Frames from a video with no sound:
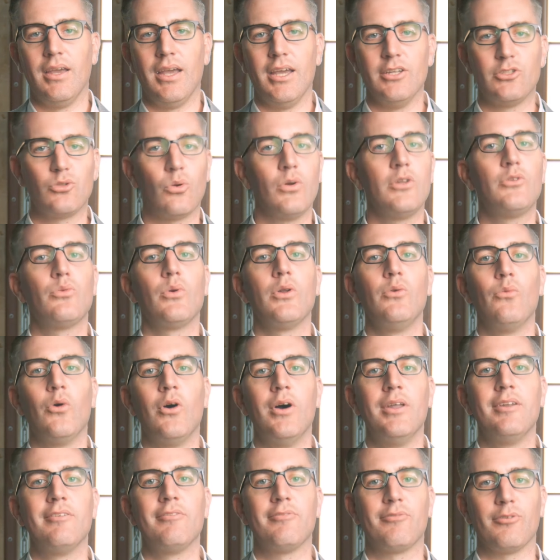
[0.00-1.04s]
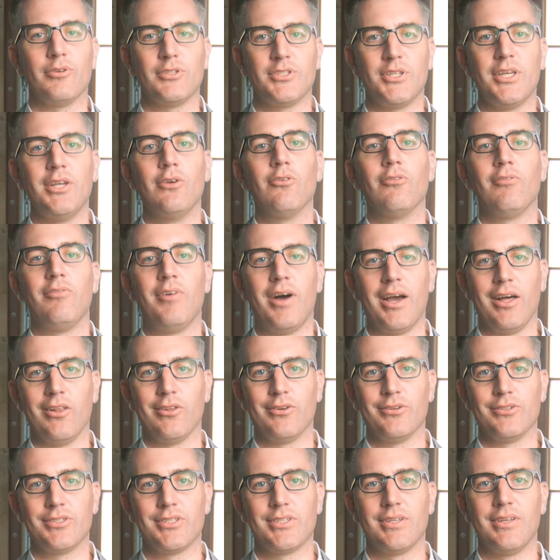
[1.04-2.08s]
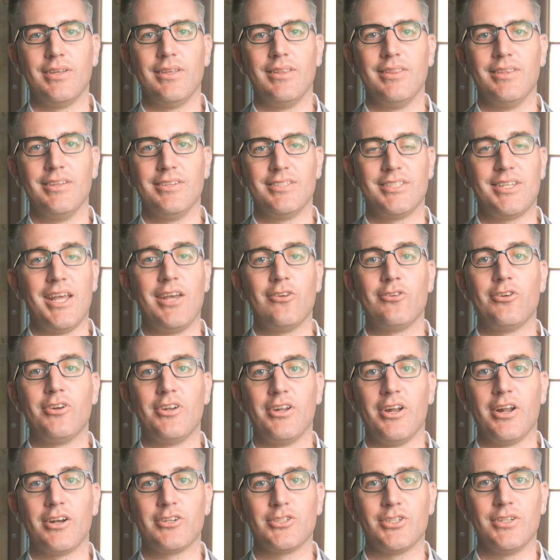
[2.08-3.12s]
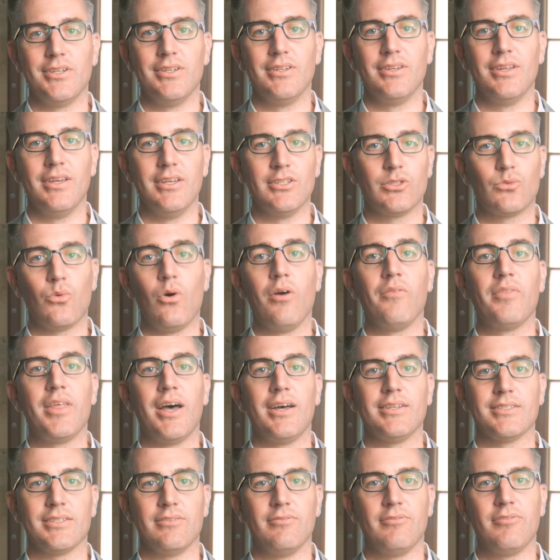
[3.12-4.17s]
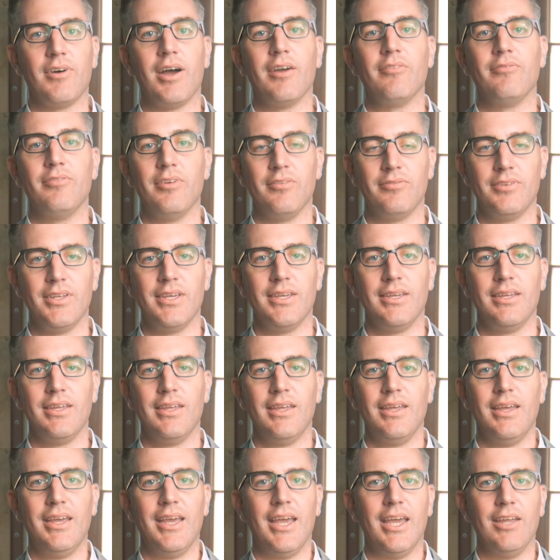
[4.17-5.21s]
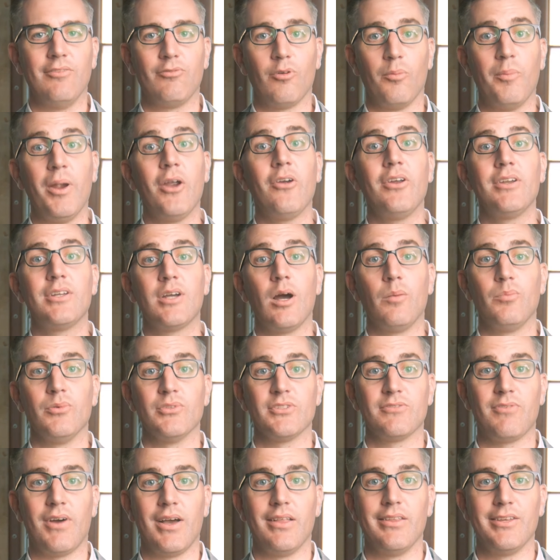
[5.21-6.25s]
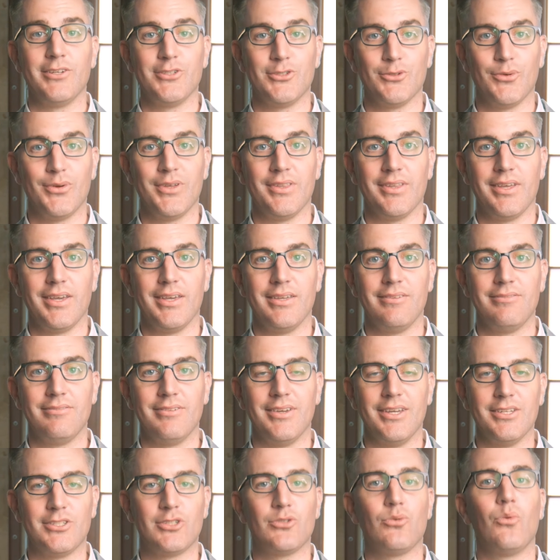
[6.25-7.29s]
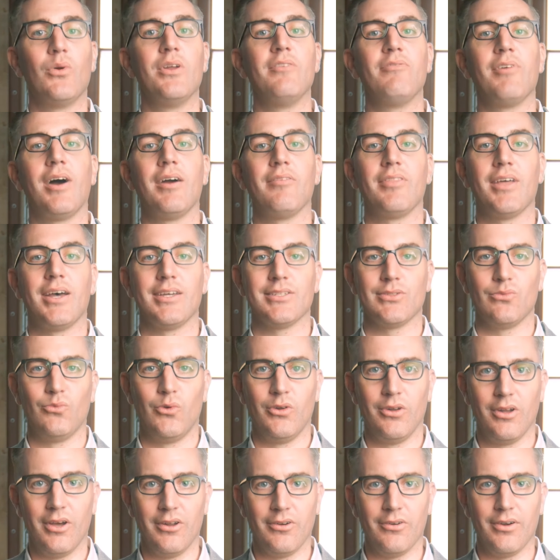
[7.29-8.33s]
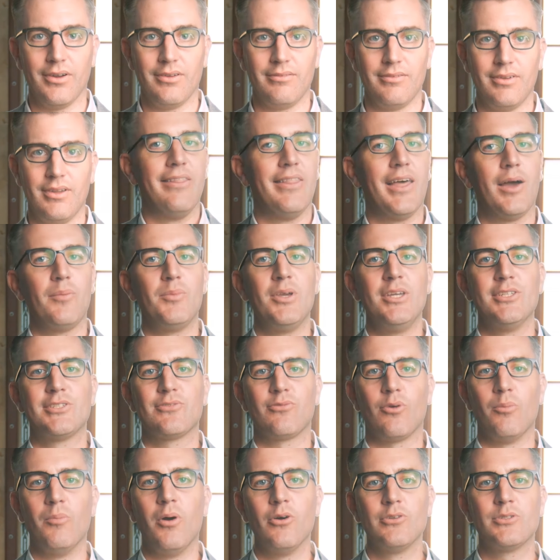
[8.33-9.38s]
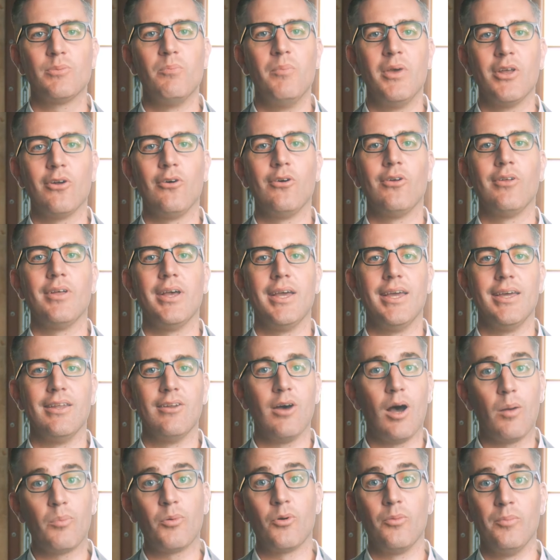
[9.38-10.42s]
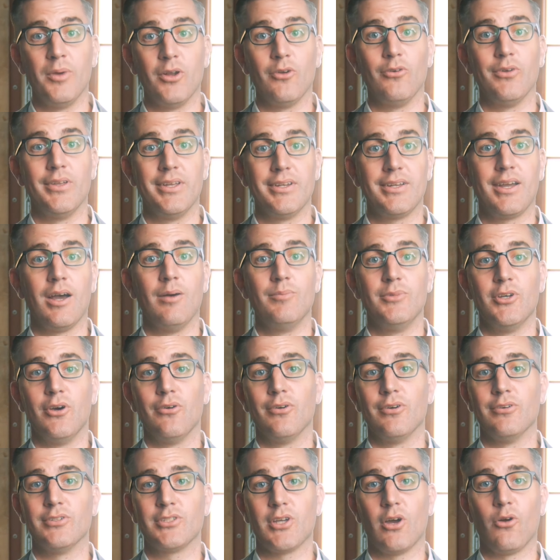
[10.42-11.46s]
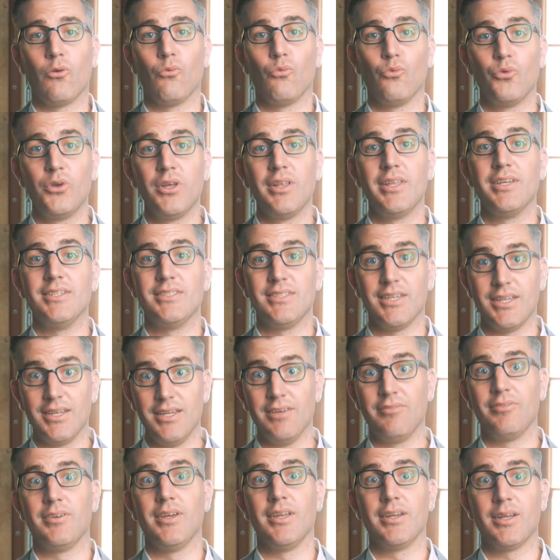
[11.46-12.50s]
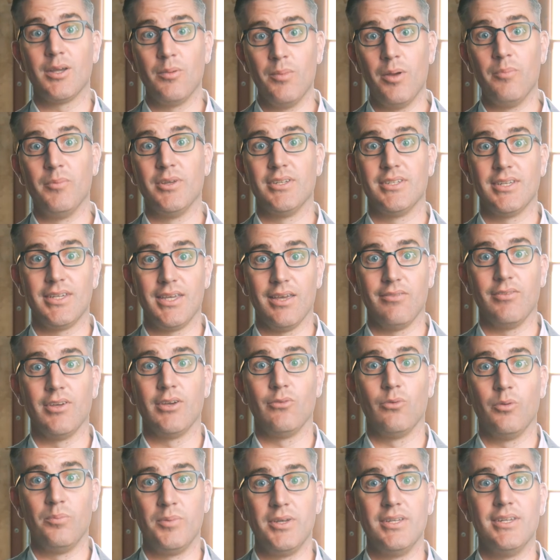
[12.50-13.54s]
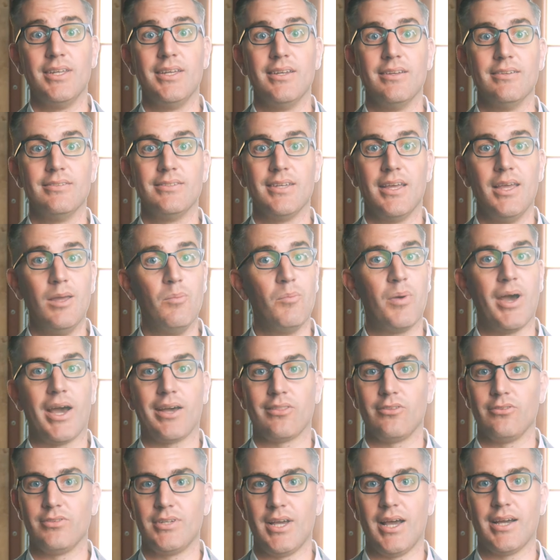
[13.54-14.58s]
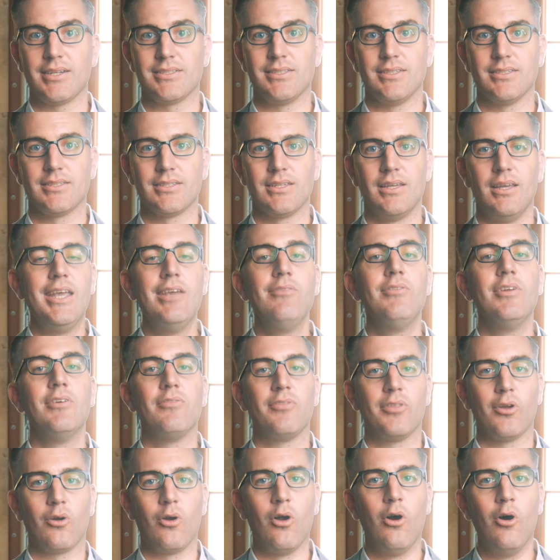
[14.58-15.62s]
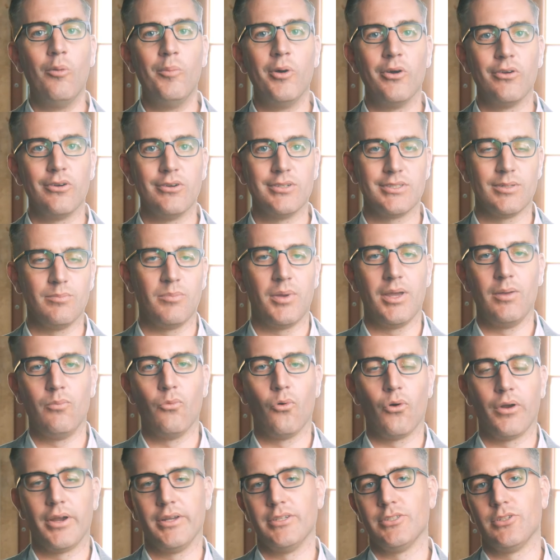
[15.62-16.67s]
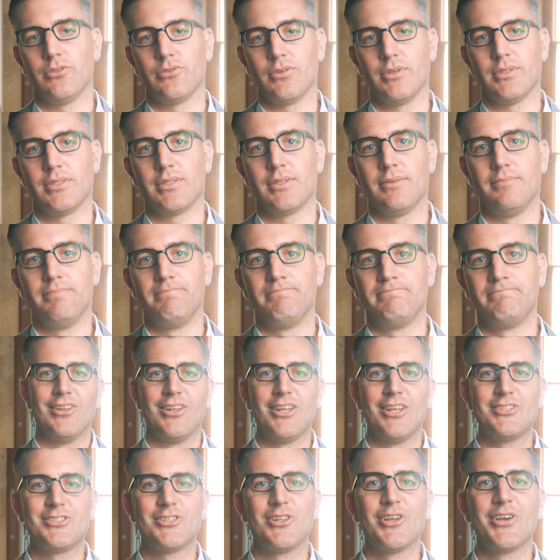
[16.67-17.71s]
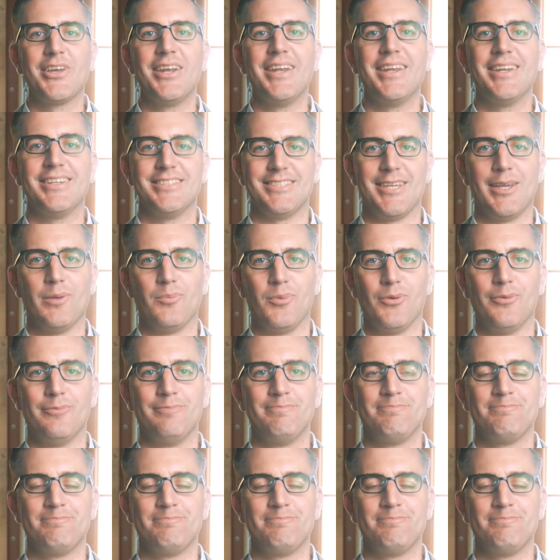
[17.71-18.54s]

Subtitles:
In 2021, for single filers, the standard deduction is $12,550. And for married couples filing jointly, it's $25,100. That means for most middle and upper middle income donors, a really significant commitment to giving would be needed to impact their taxes, even if they're homeowners and pay mortgage interest. Let's look at an example.